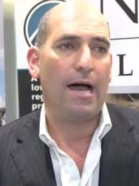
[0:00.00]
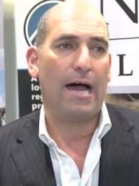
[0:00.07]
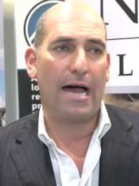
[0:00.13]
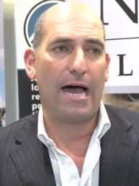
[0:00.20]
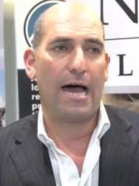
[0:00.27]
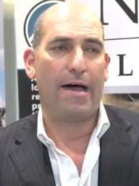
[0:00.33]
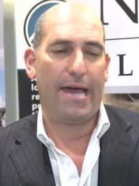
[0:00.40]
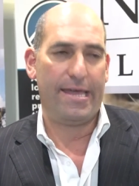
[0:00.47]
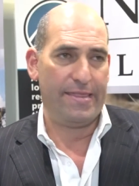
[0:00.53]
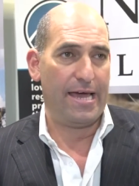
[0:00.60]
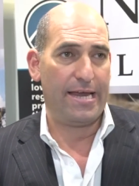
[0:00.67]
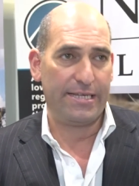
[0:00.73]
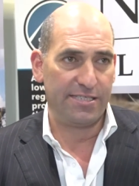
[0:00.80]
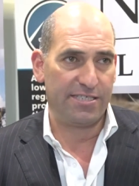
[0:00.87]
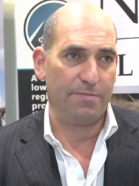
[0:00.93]
uh, and
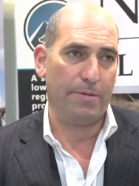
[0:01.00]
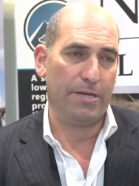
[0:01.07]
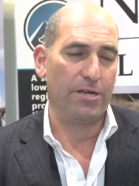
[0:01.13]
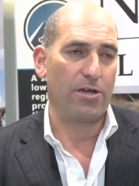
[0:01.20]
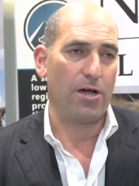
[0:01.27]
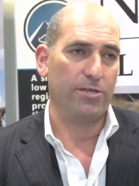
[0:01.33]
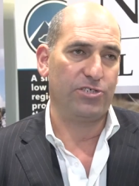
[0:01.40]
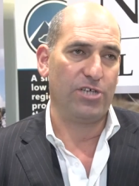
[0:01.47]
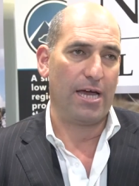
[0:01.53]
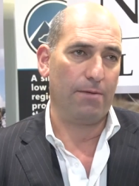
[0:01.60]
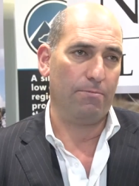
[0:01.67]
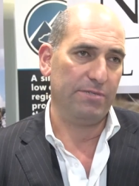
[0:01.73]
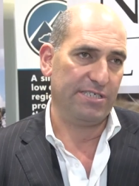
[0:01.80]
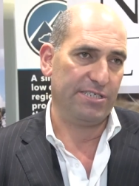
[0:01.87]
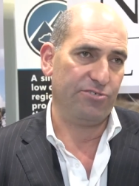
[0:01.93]
that is to be
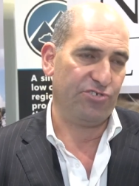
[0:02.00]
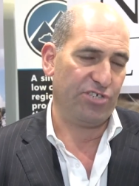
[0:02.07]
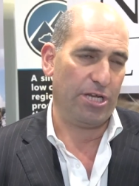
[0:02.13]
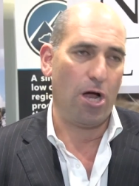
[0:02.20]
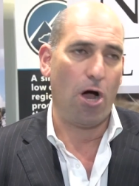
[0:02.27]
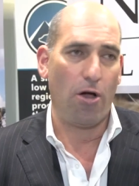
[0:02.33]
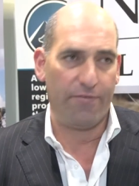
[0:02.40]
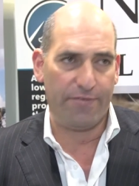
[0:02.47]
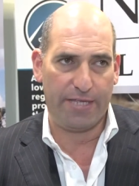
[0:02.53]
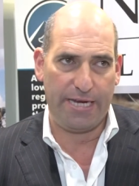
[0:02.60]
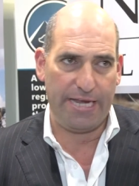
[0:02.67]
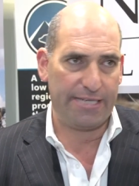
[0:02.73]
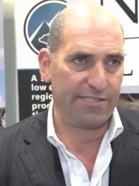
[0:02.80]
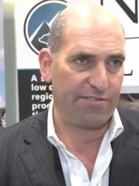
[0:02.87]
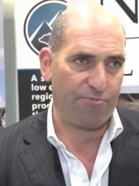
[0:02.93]
negotiated with Zingino over the
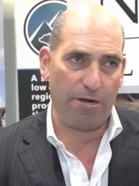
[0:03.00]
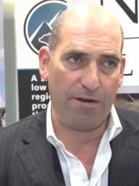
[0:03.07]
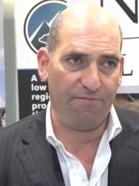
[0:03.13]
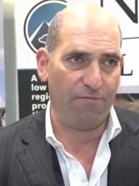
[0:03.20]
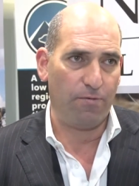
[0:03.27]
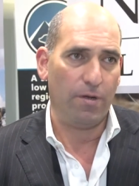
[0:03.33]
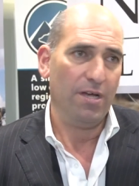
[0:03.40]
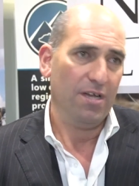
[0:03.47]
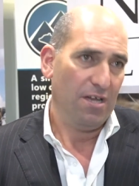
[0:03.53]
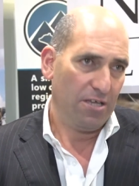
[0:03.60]
next three to four,